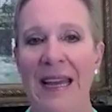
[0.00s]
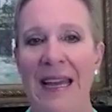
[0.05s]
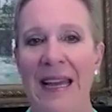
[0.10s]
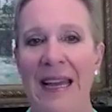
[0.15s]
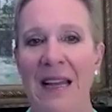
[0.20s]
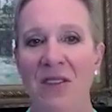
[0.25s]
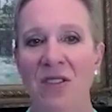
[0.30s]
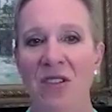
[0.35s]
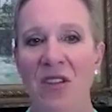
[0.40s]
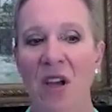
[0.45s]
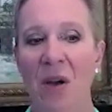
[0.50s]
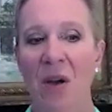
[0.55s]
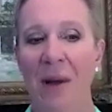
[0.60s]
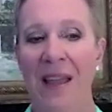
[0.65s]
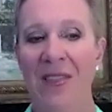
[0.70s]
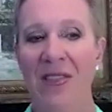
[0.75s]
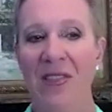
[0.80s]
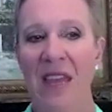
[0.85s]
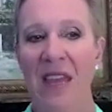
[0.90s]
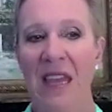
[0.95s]
And so
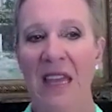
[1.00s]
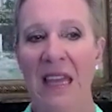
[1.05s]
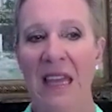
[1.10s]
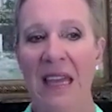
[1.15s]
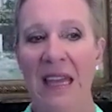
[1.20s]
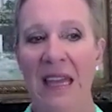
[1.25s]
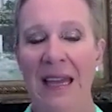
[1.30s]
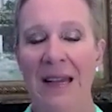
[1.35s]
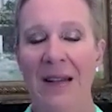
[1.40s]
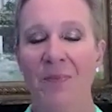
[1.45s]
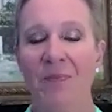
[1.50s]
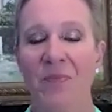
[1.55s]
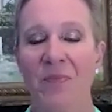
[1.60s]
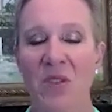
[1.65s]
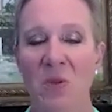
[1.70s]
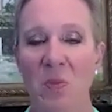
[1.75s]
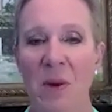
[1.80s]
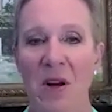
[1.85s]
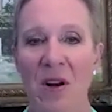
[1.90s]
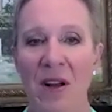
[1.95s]
I think
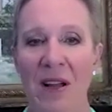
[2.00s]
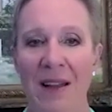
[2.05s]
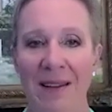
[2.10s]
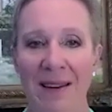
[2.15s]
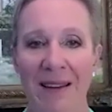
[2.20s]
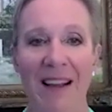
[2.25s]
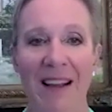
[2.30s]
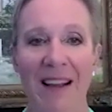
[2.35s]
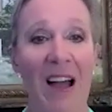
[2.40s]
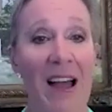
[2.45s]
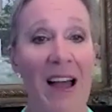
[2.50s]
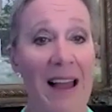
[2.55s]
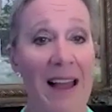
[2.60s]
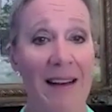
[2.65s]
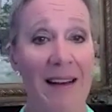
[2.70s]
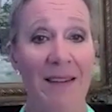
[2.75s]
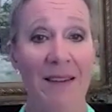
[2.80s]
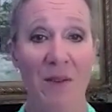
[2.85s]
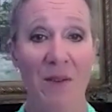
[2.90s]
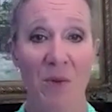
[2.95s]
spirit,
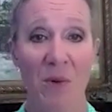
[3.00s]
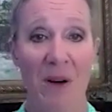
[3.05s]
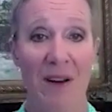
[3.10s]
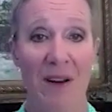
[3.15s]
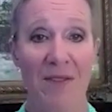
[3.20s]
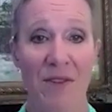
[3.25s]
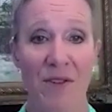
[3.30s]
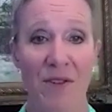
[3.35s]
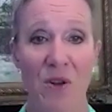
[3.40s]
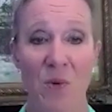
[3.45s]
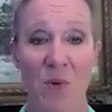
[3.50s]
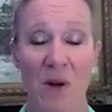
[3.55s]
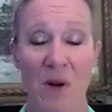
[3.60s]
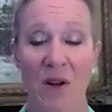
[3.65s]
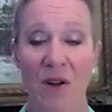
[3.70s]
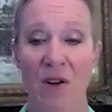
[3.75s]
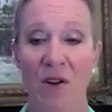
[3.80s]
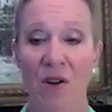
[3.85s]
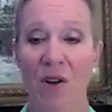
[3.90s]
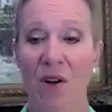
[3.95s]
God, whatever you want
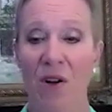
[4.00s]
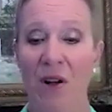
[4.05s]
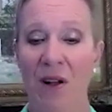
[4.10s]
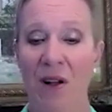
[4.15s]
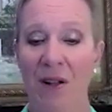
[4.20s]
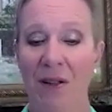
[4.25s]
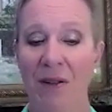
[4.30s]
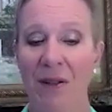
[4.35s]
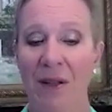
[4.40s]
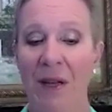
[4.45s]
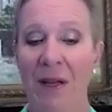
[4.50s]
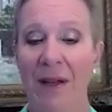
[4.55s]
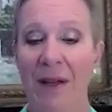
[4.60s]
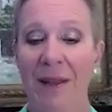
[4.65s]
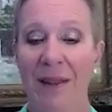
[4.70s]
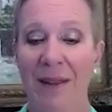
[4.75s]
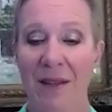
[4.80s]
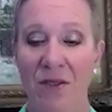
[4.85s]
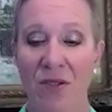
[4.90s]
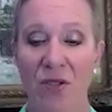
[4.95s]
to call
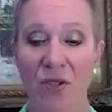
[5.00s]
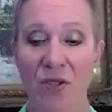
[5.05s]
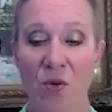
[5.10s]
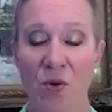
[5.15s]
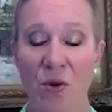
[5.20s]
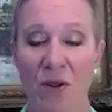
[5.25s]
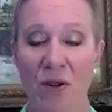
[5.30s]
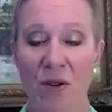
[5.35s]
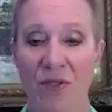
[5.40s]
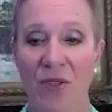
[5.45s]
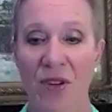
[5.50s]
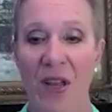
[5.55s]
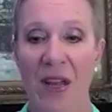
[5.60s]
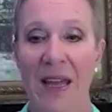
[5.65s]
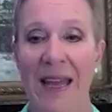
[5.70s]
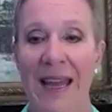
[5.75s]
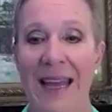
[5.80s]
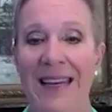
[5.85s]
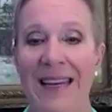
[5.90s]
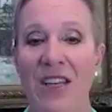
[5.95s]
the source,
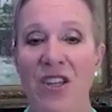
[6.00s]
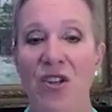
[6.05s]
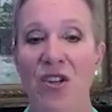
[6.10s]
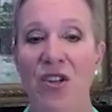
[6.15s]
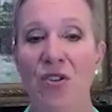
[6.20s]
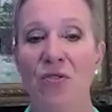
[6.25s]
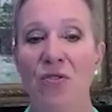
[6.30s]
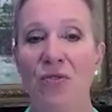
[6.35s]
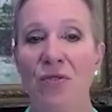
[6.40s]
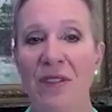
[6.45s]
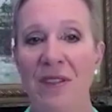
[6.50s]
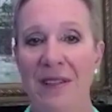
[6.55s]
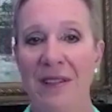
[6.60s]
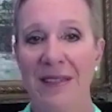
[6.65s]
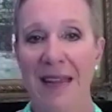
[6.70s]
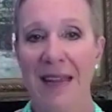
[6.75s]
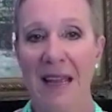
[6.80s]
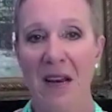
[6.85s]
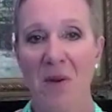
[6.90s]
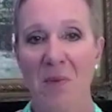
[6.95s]
uses
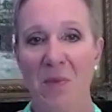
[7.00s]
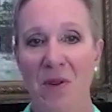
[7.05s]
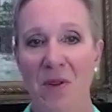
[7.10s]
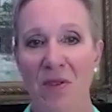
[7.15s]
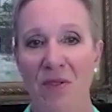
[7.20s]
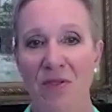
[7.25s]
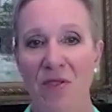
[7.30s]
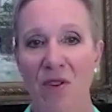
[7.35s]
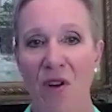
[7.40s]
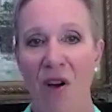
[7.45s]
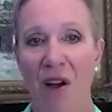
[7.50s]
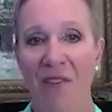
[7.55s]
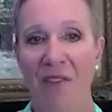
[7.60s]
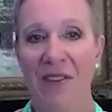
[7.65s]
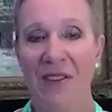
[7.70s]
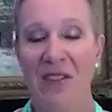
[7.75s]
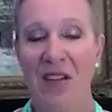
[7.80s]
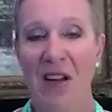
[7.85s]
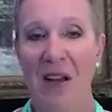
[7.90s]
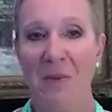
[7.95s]
animals
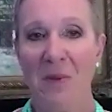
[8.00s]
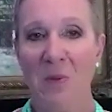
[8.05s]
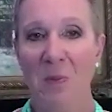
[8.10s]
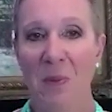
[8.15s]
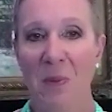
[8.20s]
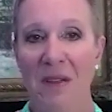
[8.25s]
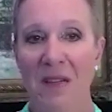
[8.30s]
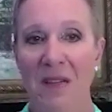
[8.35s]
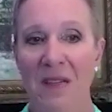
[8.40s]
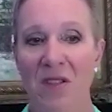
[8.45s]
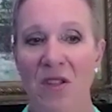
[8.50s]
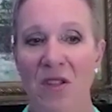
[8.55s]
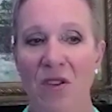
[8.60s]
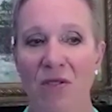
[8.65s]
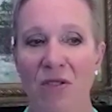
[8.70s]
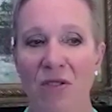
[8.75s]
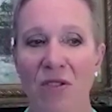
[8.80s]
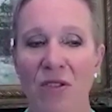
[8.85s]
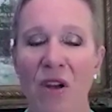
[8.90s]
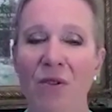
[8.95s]
oftentimes because
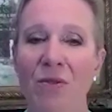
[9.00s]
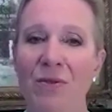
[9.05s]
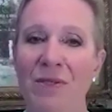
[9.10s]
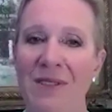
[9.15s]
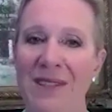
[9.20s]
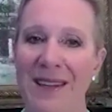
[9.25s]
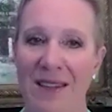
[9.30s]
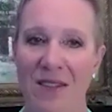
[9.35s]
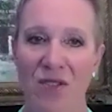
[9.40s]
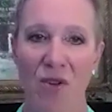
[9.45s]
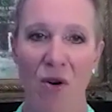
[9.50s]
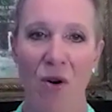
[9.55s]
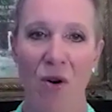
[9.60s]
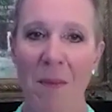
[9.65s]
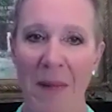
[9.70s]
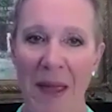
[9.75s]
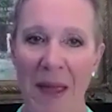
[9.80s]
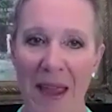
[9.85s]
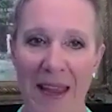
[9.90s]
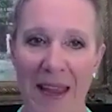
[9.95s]
they're so
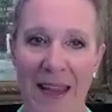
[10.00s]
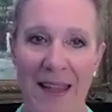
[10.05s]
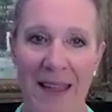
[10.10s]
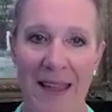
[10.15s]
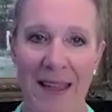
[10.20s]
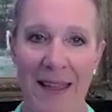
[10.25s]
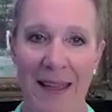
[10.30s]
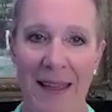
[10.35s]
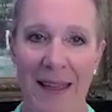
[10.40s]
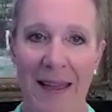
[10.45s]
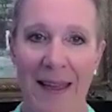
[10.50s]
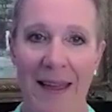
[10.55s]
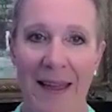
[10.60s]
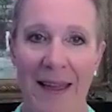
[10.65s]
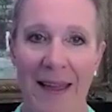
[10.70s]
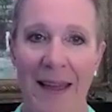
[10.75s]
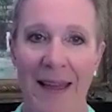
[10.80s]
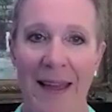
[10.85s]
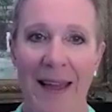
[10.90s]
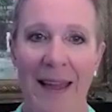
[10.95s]
disarming.
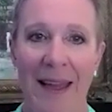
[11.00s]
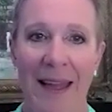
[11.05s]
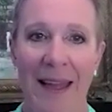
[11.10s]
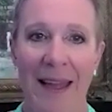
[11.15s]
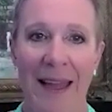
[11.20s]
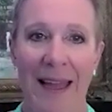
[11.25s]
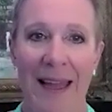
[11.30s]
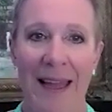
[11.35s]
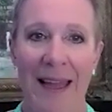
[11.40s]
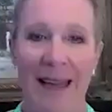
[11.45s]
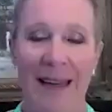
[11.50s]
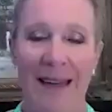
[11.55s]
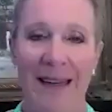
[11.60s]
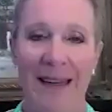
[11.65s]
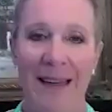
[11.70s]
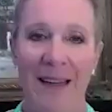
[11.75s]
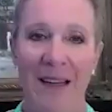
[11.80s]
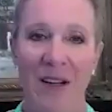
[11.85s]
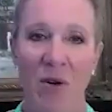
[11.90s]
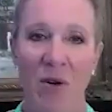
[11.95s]
Mm-hmm.
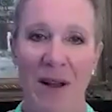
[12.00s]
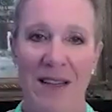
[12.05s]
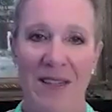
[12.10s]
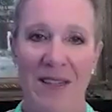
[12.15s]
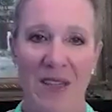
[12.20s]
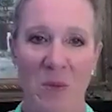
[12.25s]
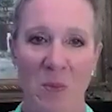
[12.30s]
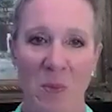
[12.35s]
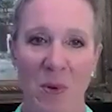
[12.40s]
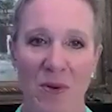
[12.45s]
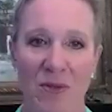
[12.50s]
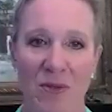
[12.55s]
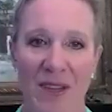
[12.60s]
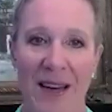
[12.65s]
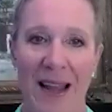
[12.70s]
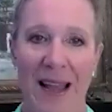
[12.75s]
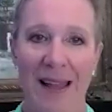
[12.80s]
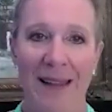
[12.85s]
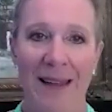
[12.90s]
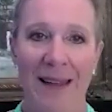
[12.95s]
And Grace's
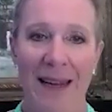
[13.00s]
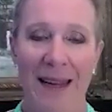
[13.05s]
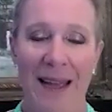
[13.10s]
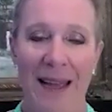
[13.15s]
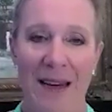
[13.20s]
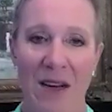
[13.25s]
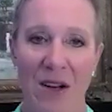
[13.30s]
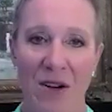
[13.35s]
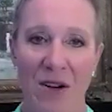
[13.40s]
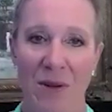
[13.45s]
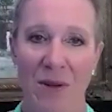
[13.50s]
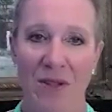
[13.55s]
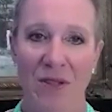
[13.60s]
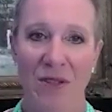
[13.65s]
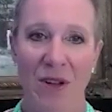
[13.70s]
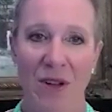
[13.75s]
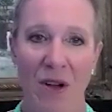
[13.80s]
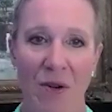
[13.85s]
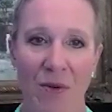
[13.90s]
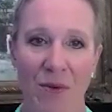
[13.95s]
personality, I know, is
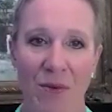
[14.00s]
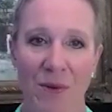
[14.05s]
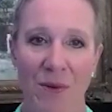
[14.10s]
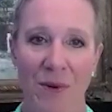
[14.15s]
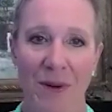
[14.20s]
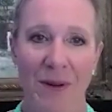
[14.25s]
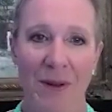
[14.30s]
so